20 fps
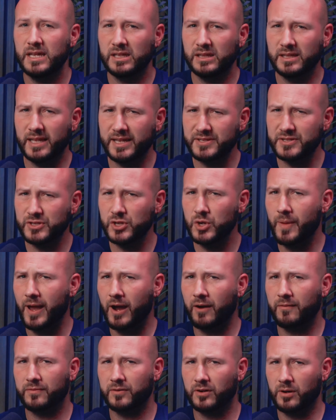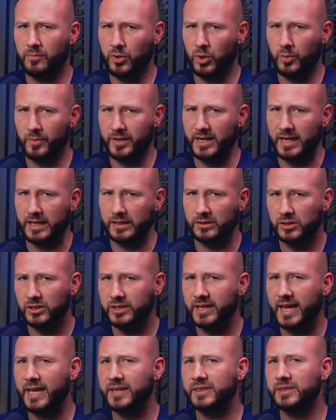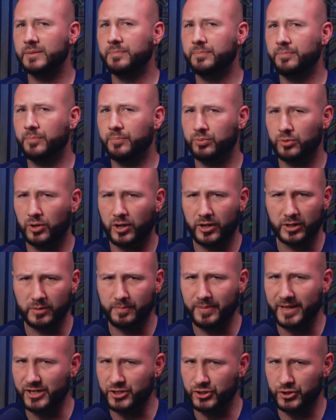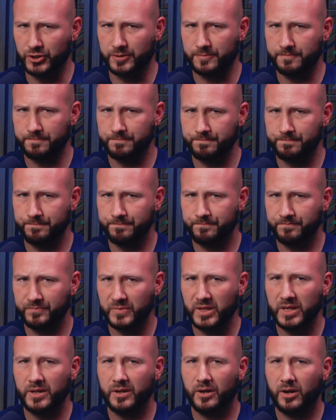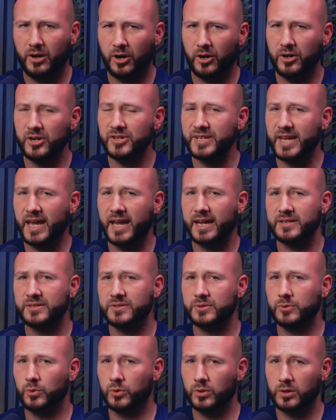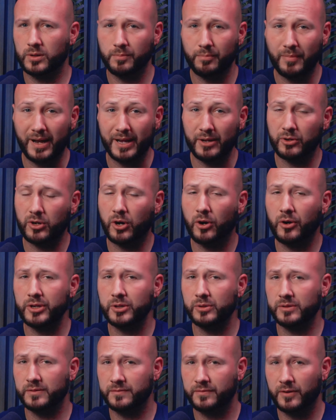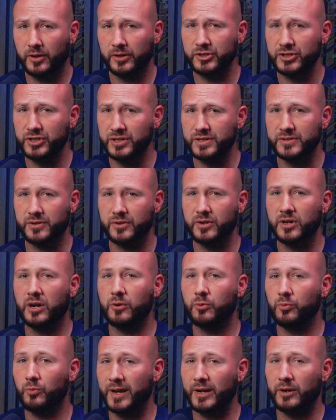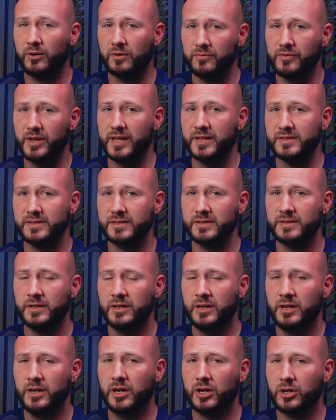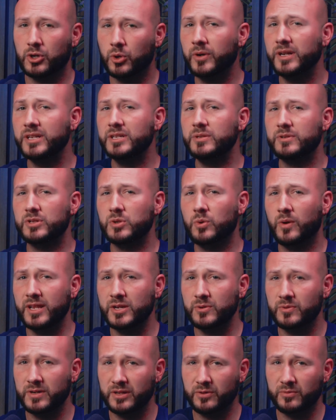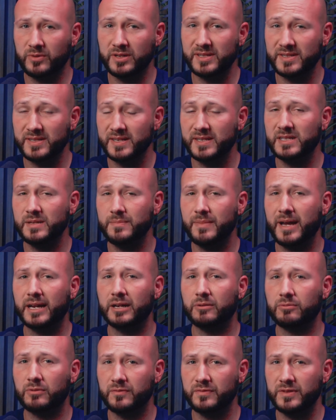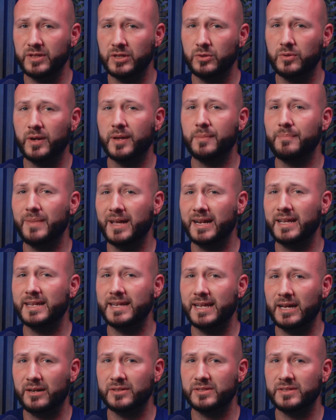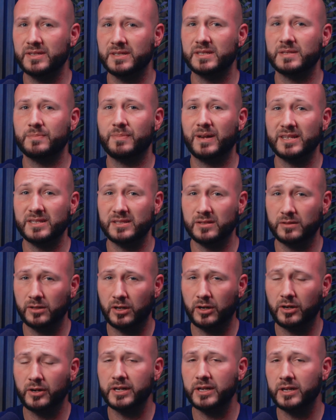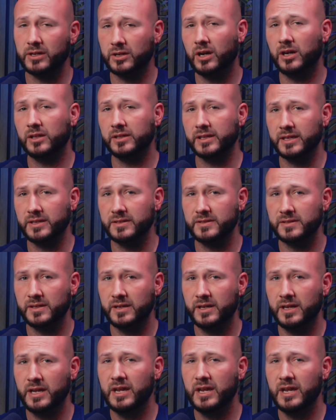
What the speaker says: Let's zoom out for a moment and look at the broader picture. Heart attacks, or myocardial infarctions, are not rare events. According to a 2023 systematic review and meta-analysis by Solari and colleagues,